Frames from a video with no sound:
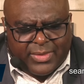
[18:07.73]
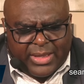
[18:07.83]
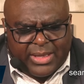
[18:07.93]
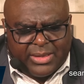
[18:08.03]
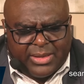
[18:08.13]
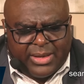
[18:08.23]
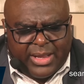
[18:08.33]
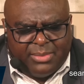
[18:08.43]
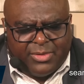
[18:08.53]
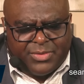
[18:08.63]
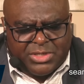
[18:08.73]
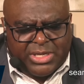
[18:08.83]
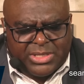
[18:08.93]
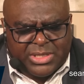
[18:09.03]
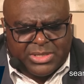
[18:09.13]
In the name of
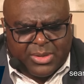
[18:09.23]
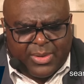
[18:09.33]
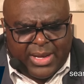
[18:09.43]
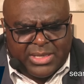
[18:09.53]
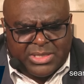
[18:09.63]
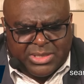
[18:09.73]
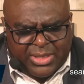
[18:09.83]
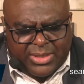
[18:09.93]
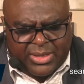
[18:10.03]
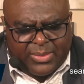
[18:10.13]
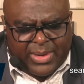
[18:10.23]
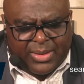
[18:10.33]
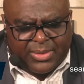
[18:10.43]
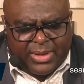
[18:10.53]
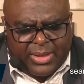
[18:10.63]
Jesus Christ, turn it
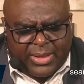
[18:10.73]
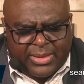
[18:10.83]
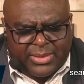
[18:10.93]
around, God.